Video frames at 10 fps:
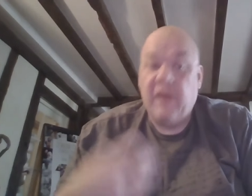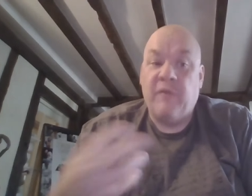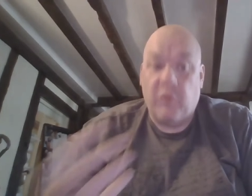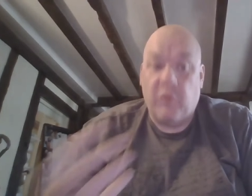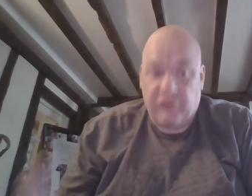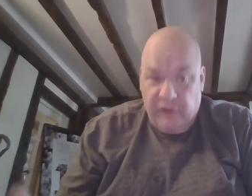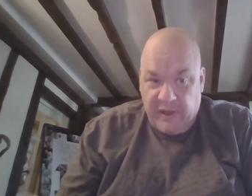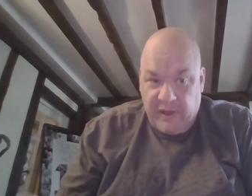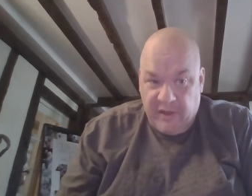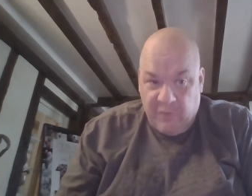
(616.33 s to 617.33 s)
or wasn't
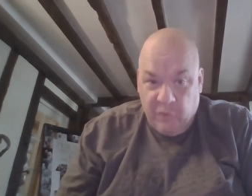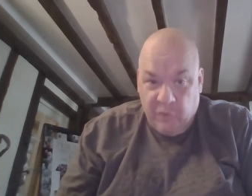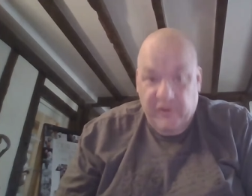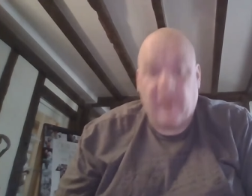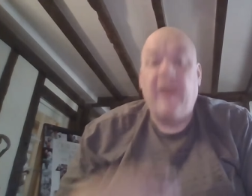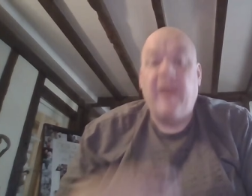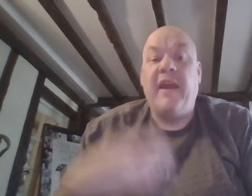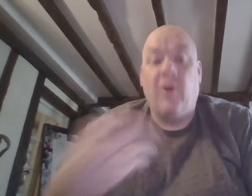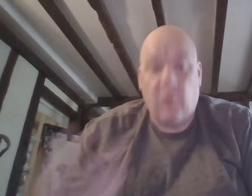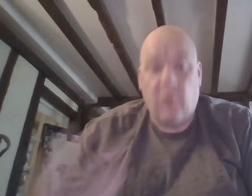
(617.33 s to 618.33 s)
drinking enough water, it
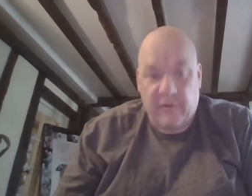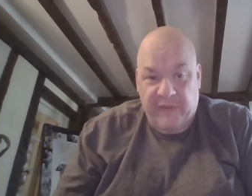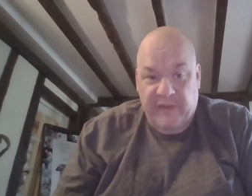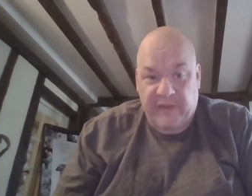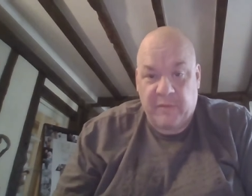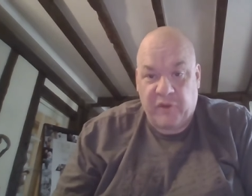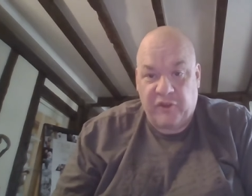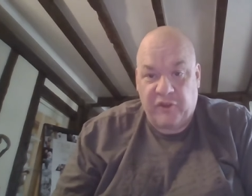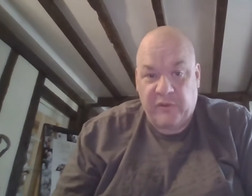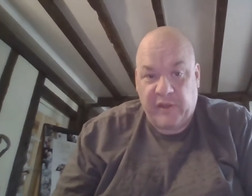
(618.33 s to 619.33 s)
all affected my
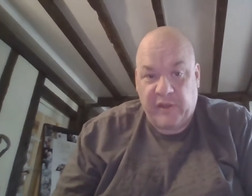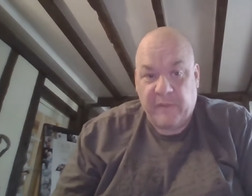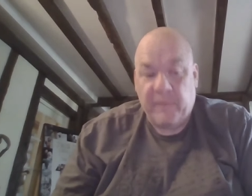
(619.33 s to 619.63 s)
shooting.